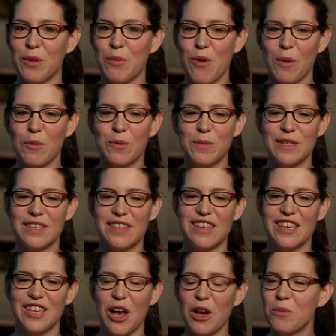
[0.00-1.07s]
The problem is
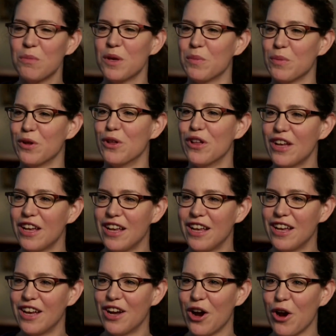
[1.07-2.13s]
that young people
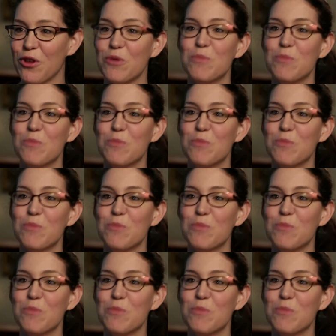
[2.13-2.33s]
are